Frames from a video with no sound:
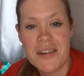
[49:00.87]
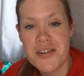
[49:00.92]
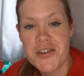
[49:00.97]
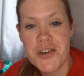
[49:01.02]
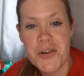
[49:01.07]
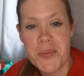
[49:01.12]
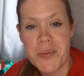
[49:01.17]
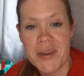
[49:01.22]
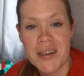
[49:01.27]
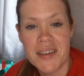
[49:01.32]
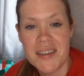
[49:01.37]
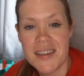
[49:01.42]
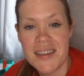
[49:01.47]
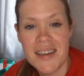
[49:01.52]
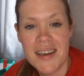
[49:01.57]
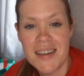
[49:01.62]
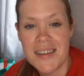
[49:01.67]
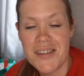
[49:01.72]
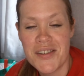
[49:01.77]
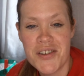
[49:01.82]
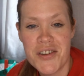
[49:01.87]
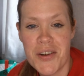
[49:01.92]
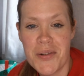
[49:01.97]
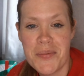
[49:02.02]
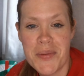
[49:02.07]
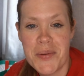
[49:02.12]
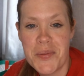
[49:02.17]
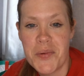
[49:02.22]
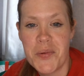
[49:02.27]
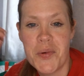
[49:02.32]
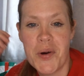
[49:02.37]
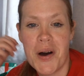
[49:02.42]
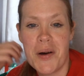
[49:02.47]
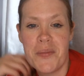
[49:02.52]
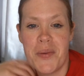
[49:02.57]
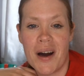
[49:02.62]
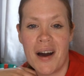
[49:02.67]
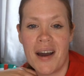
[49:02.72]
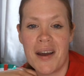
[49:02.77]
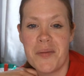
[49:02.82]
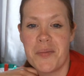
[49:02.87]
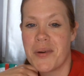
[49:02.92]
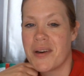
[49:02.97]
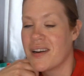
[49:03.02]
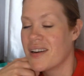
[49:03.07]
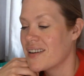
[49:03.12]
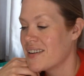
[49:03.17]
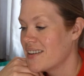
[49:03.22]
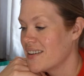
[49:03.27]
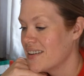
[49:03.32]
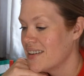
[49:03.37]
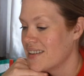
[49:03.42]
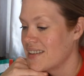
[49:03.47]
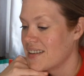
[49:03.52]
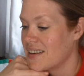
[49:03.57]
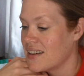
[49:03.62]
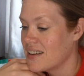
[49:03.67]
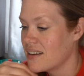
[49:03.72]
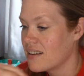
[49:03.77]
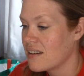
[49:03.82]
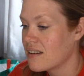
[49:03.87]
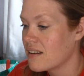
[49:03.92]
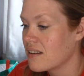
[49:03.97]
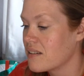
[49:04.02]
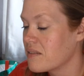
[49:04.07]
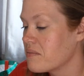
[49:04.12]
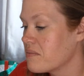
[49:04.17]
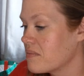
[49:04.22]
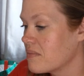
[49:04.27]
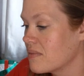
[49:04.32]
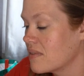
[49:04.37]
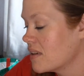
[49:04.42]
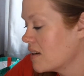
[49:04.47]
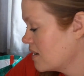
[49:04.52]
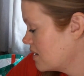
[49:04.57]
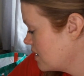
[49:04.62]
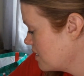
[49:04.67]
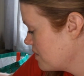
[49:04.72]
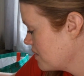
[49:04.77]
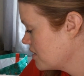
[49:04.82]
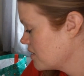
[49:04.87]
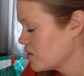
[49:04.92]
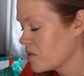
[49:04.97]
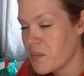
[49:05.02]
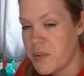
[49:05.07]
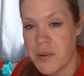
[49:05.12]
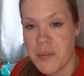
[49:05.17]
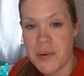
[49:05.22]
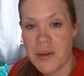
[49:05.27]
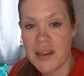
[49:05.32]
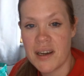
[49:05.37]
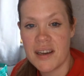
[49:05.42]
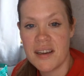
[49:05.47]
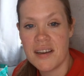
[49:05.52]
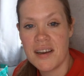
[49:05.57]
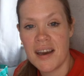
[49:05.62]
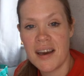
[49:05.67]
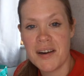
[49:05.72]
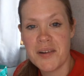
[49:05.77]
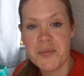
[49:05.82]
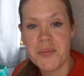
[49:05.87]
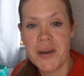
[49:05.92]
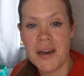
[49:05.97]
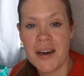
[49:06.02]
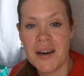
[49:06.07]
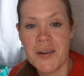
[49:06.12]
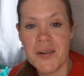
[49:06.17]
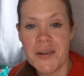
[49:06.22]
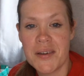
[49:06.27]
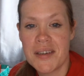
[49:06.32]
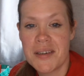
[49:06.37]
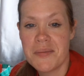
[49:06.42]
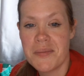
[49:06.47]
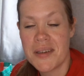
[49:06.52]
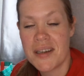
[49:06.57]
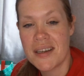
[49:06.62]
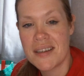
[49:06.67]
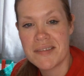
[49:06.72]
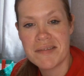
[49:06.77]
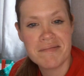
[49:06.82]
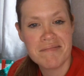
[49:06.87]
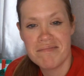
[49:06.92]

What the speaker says: and shopping and then showing people what I buy. But I know a lot of people are like, you help me out, and I'm like,